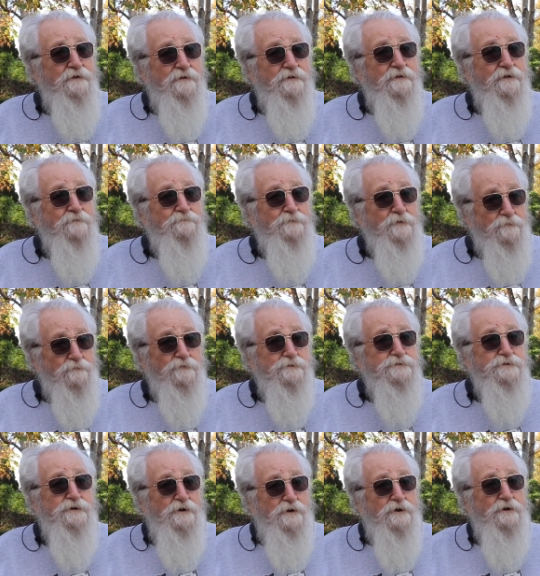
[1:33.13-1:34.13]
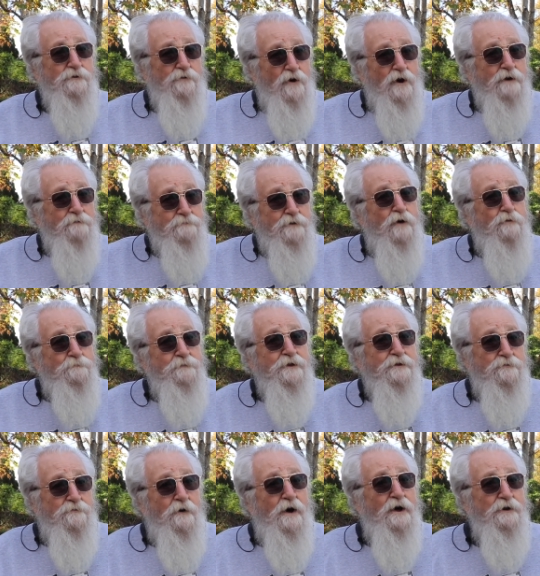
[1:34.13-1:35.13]
If it was in an
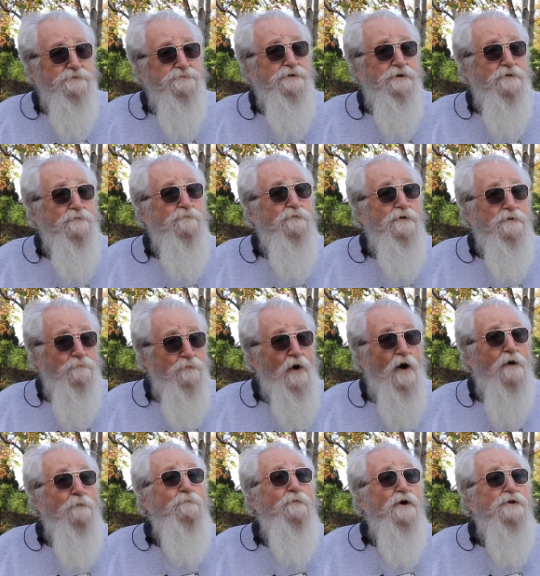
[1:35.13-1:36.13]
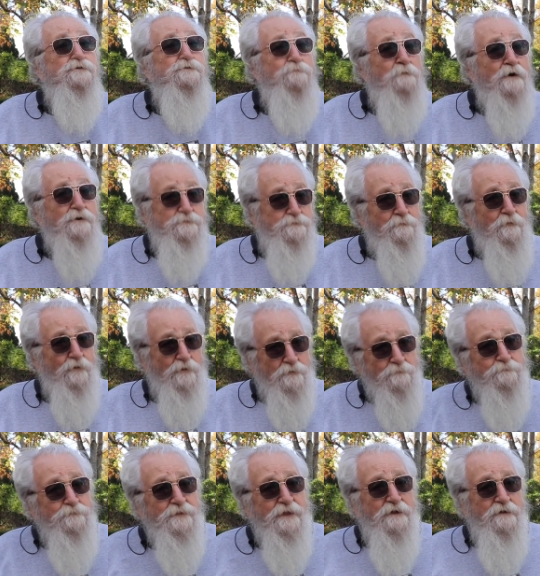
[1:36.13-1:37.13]
automobile auction, it would have bought much, much more
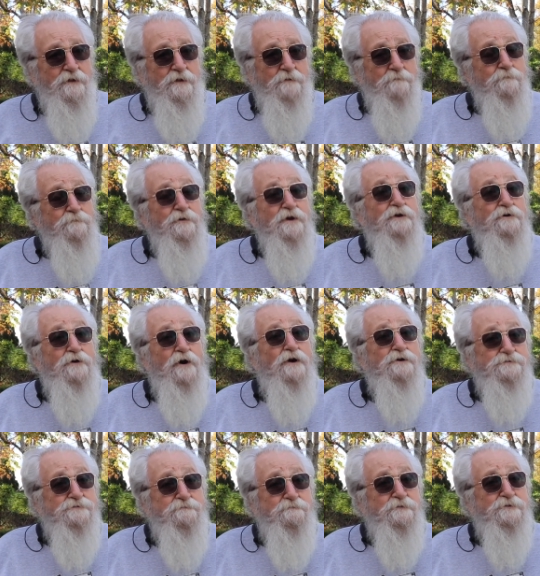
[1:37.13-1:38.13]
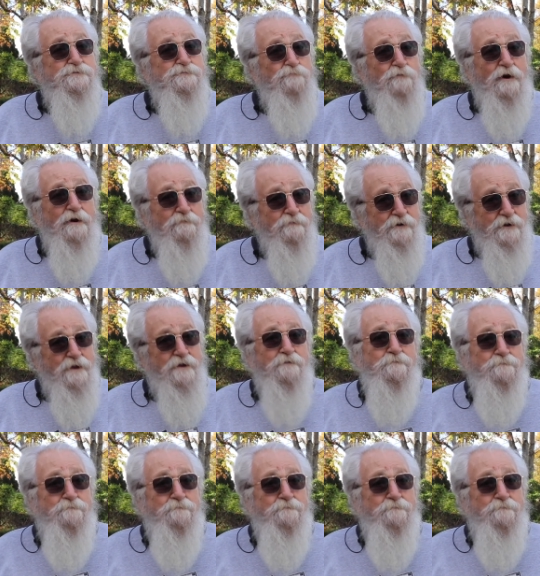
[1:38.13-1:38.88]
because of its rarity.